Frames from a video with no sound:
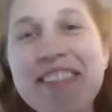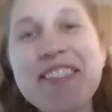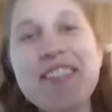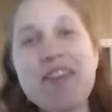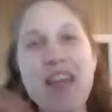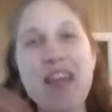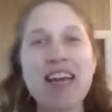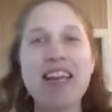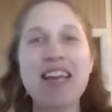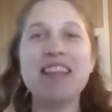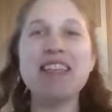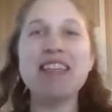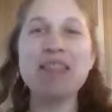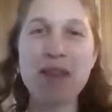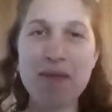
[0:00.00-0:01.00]
so that kind
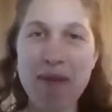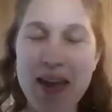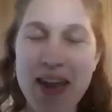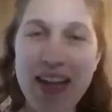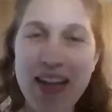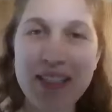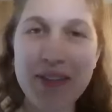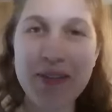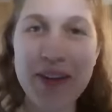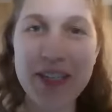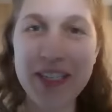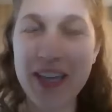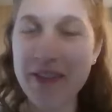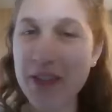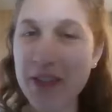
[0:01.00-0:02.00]
of leads me into my next
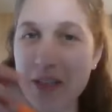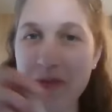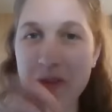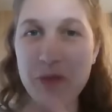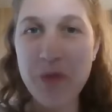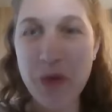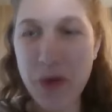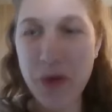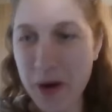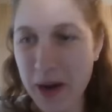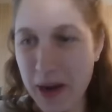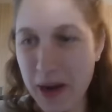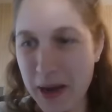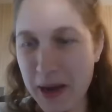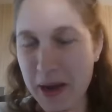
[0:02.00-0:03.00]
question. I have just a few more,
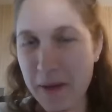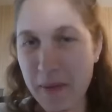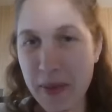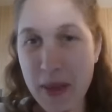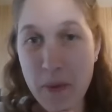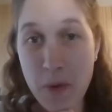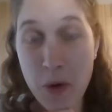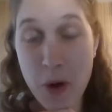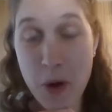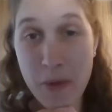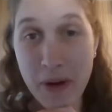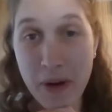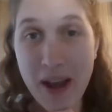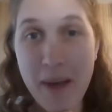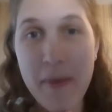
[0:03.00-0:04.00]
um, and then we'll
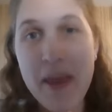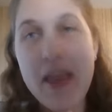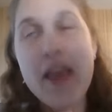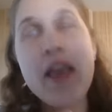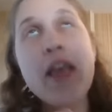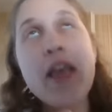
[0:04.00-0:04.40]
open it up.